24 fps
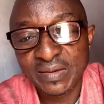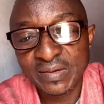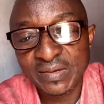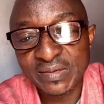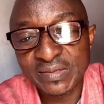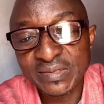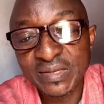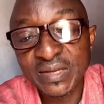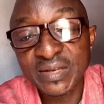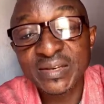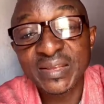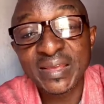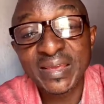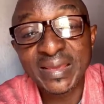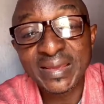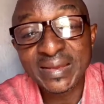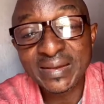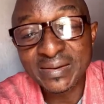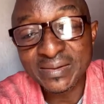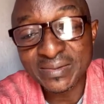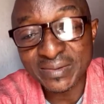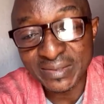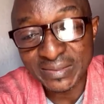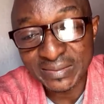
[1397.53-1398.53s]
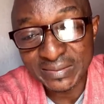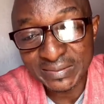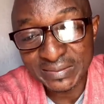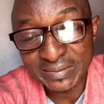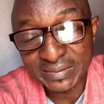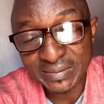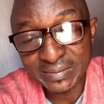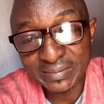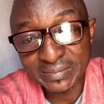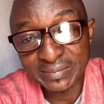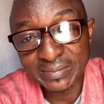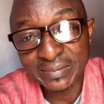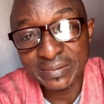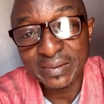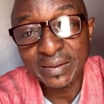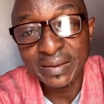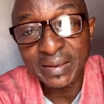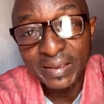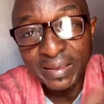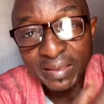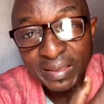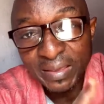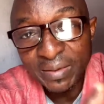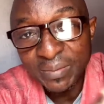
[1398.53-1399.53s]
He's an ingrate.
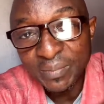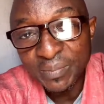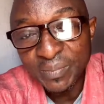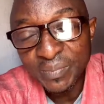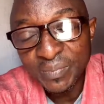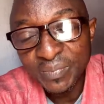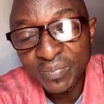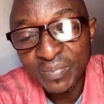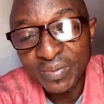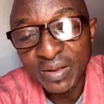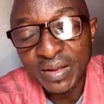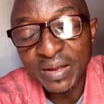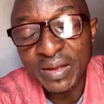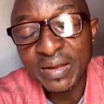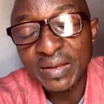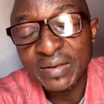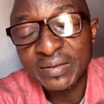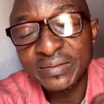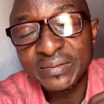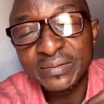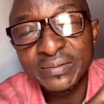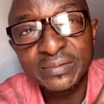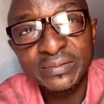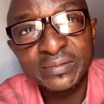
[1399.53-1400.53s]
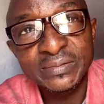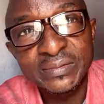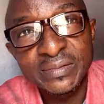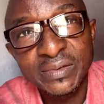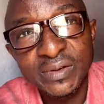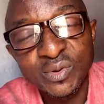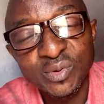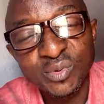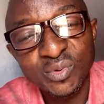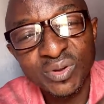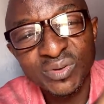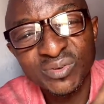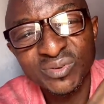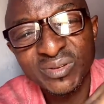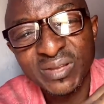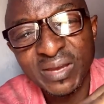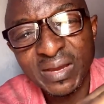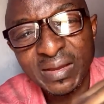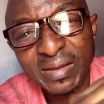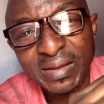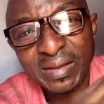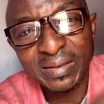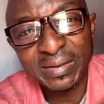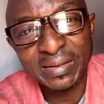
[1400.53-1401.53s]
Him and one other
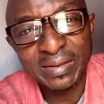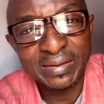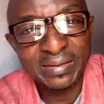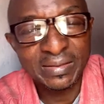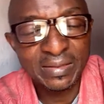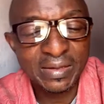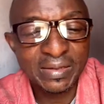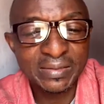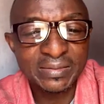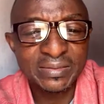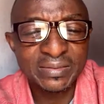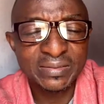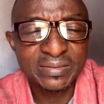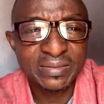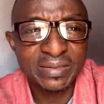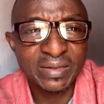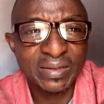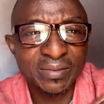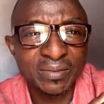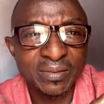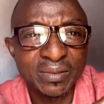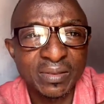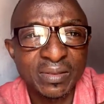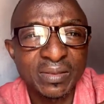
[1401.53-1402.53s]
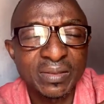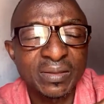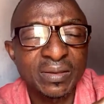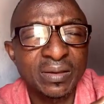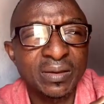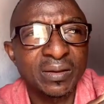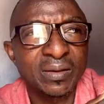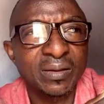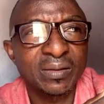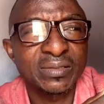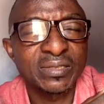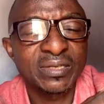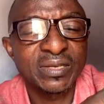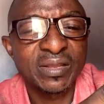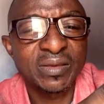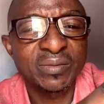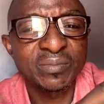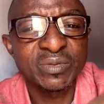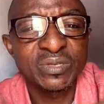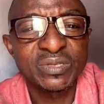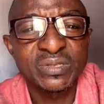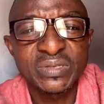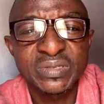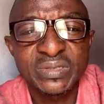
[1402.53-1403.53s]
guy like that, I think the
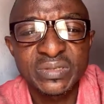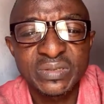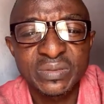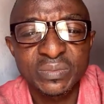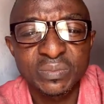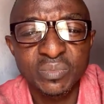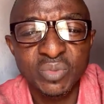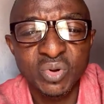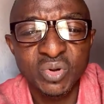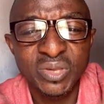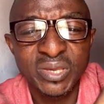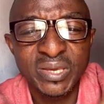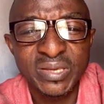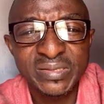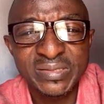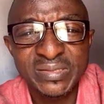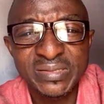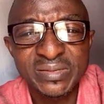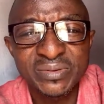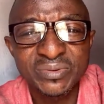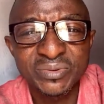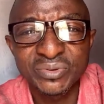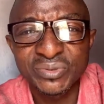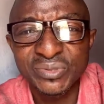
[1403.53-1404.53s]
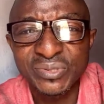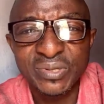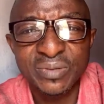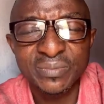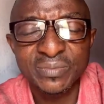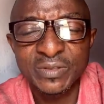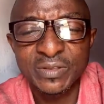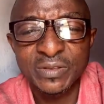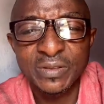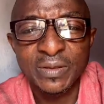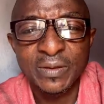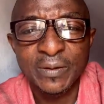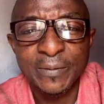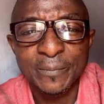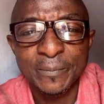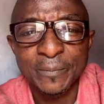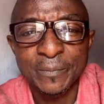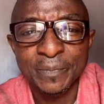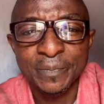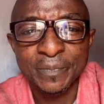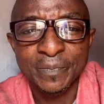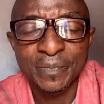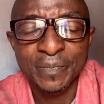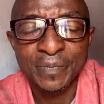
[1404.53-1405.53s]
name is Mogesi or something.
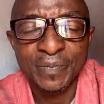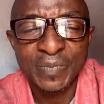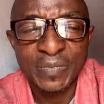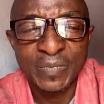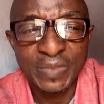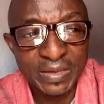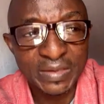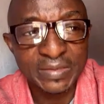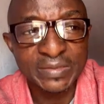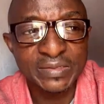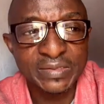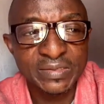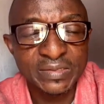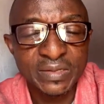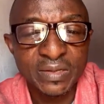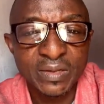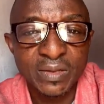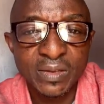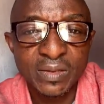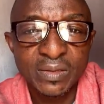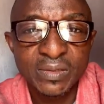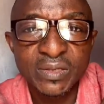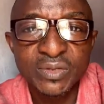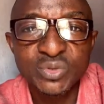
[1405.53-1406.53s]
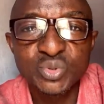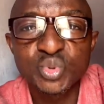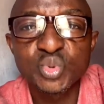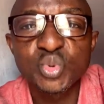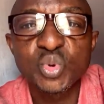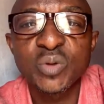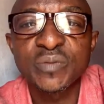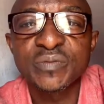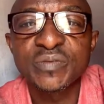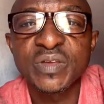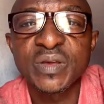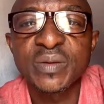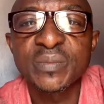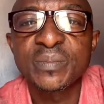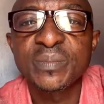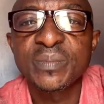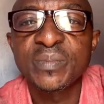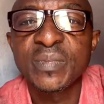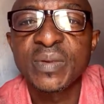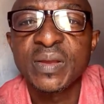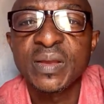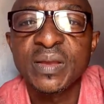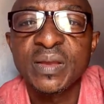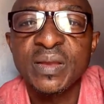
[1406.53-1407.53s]
Yes, the two of them
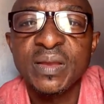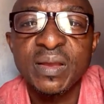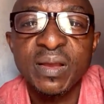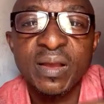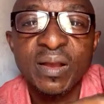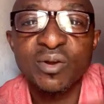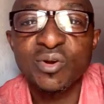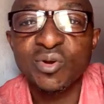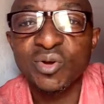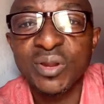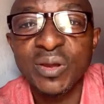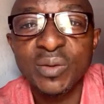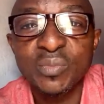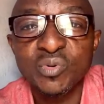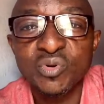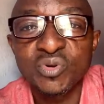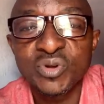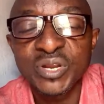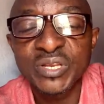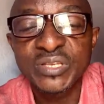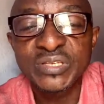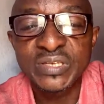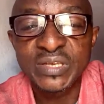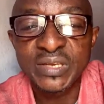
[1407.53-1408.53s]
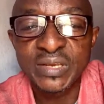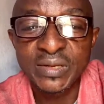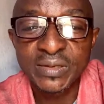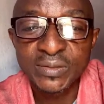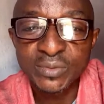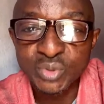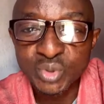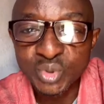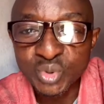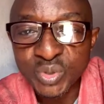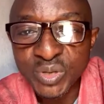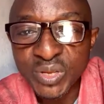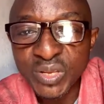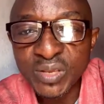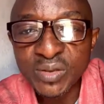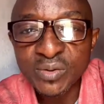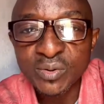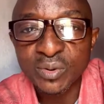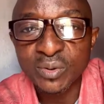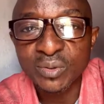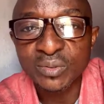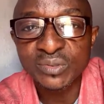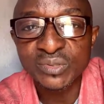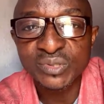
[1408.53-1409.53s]
are collaborating, doing
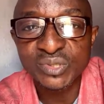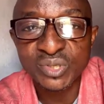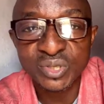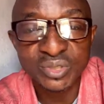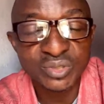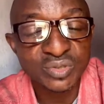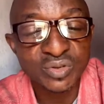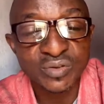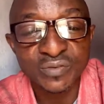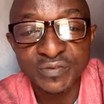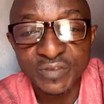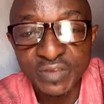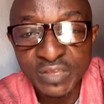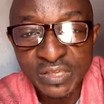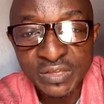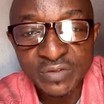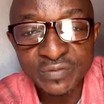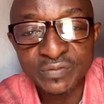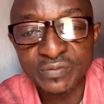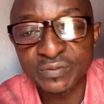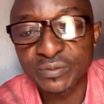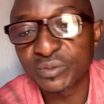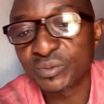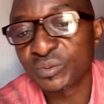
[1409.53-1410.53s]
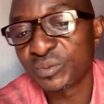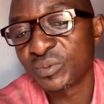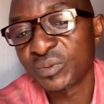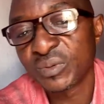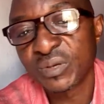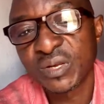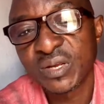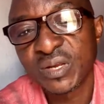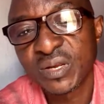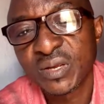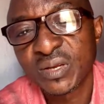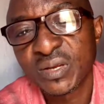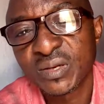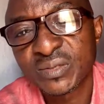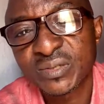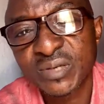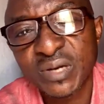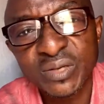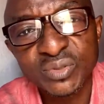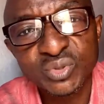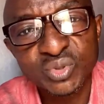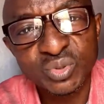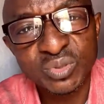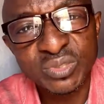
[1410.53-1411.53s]
all sorts of evil,
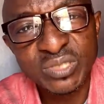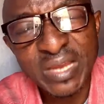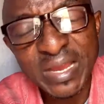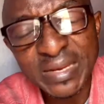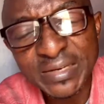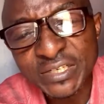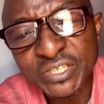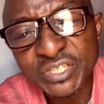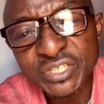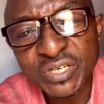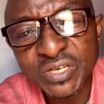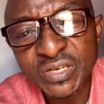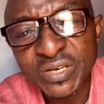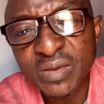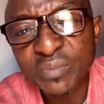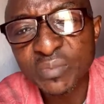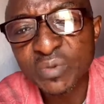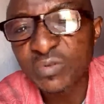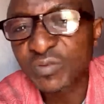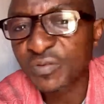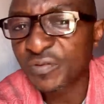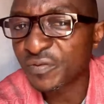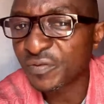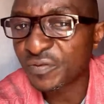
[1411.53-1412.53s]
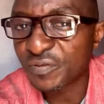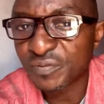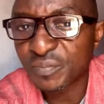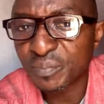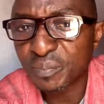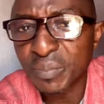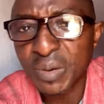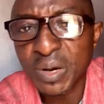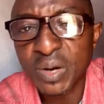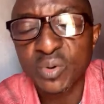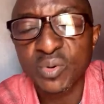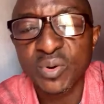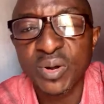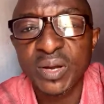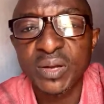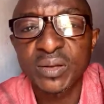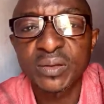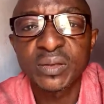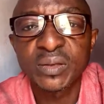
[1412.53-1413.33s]
trying to tarnish the name of Marwa.